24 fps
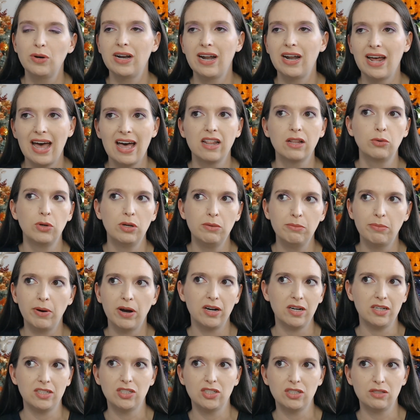at a Halloween
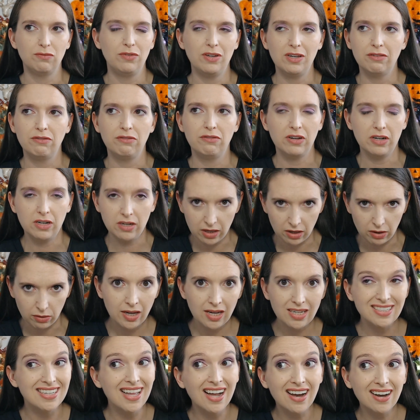party just via video.
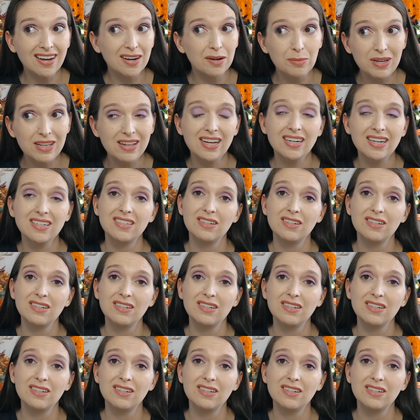It's not going to be that